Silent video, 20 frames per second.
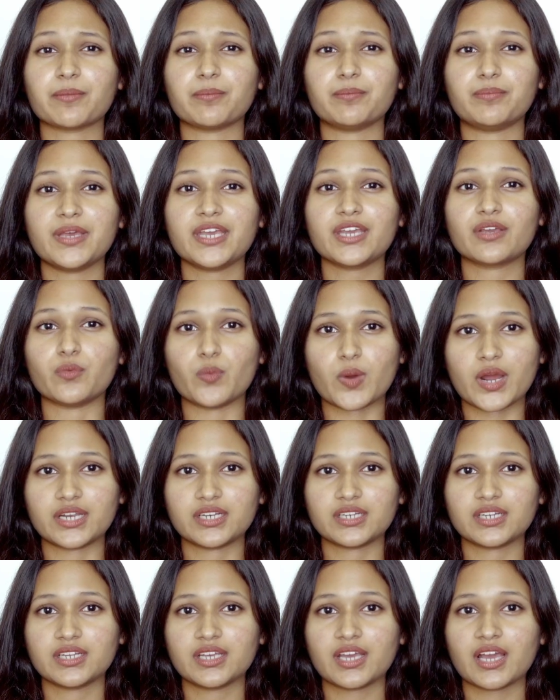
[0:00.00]
a big
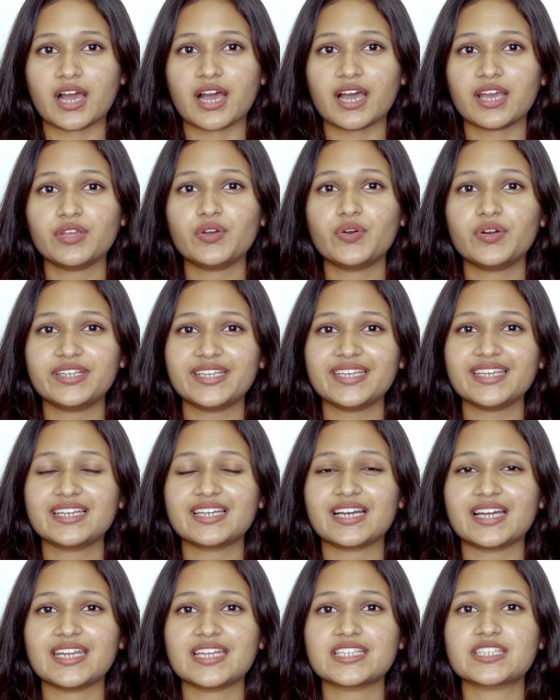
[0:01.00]
one.
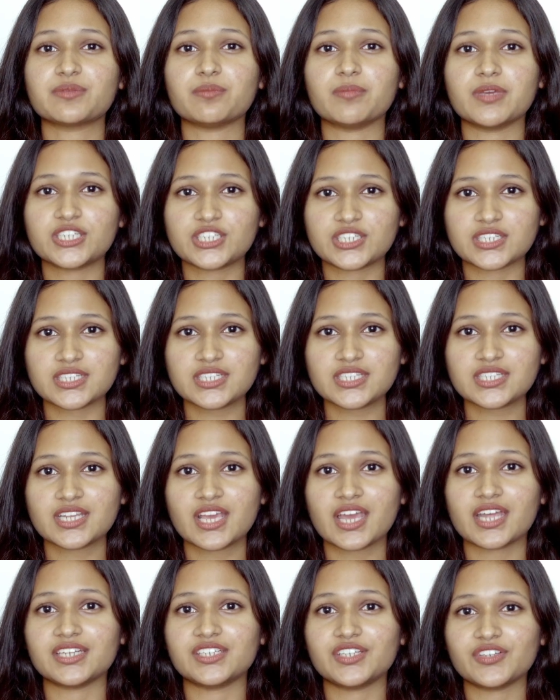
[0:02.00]
IoT connects machines,
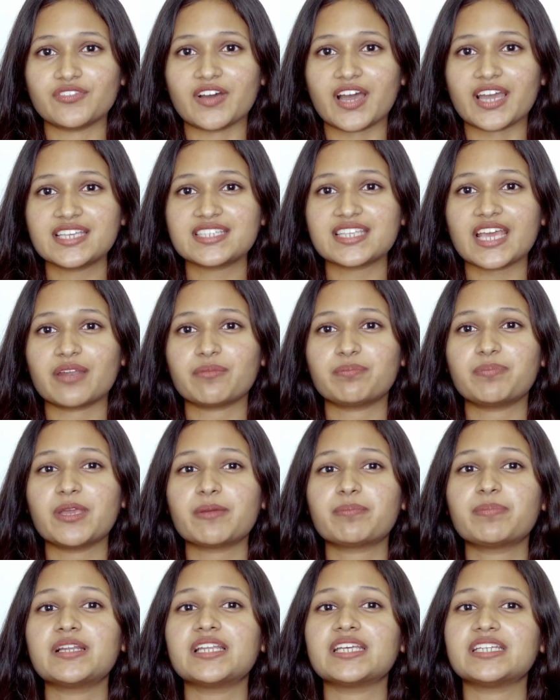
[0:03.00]
device and
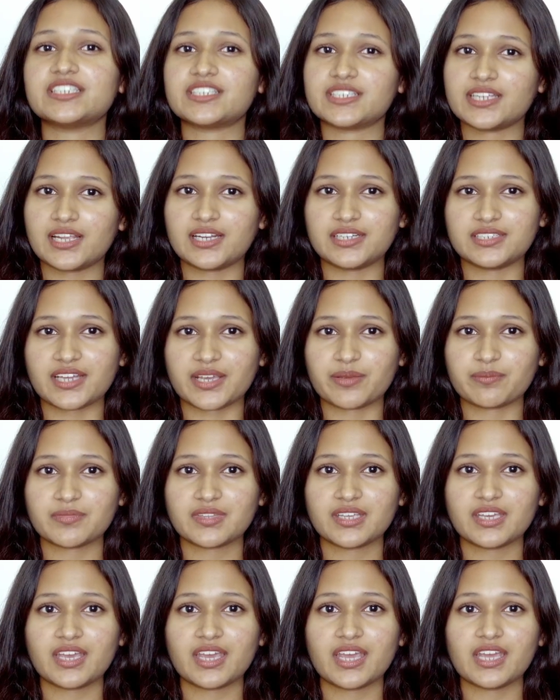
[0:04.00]
people in real time.
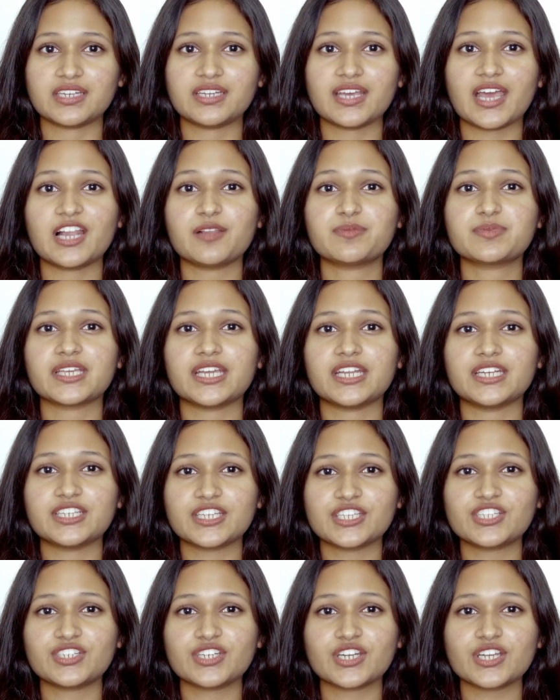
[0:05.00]
It helps
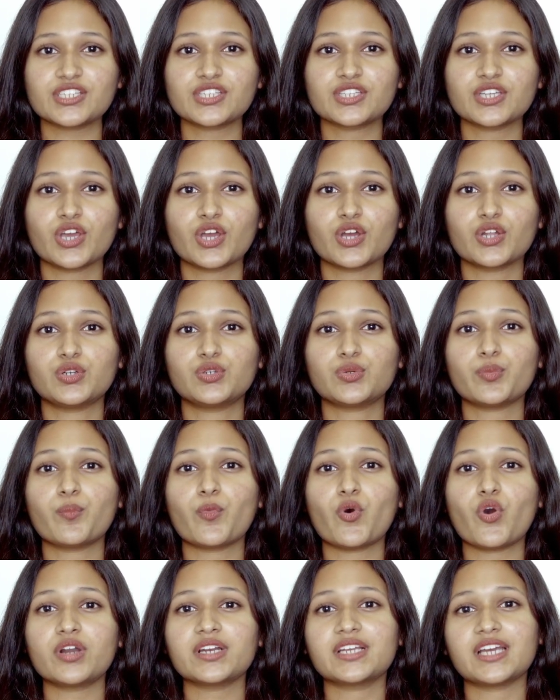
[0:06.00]
industries to
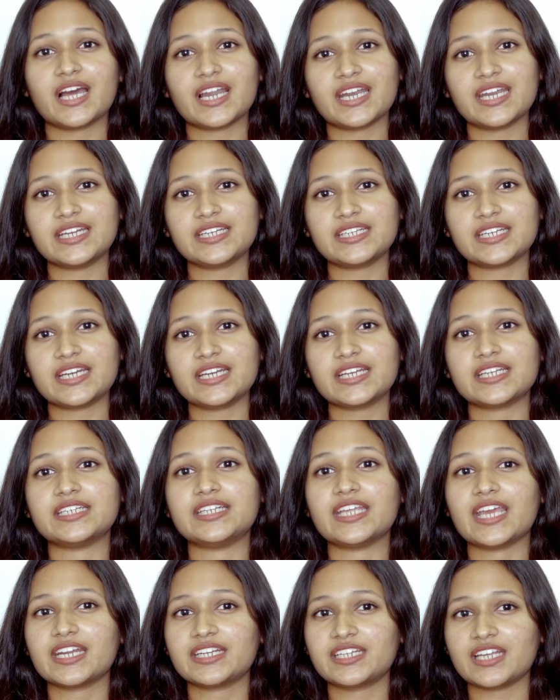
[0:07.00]
more connected,
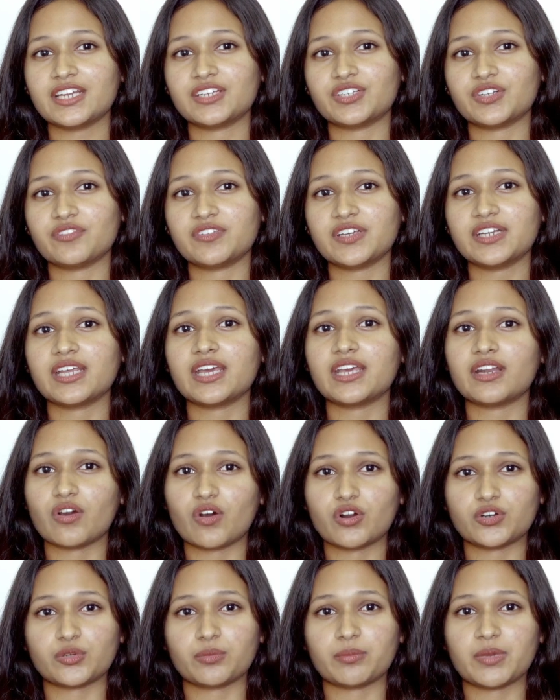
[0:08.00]
data-driven and
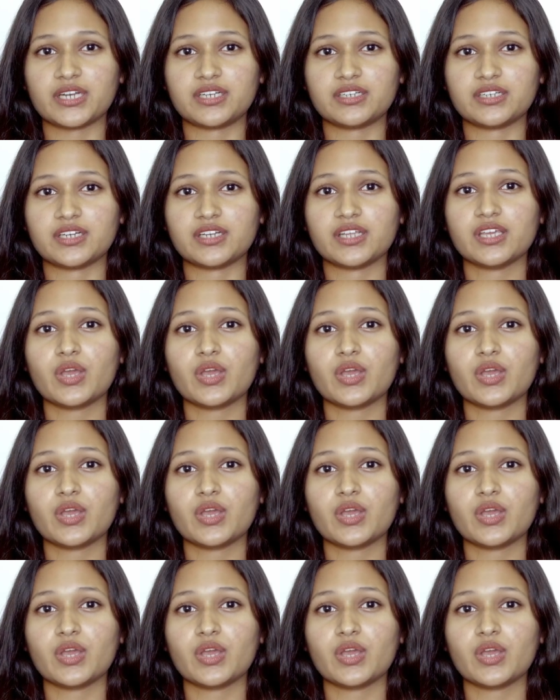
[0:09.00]
automated.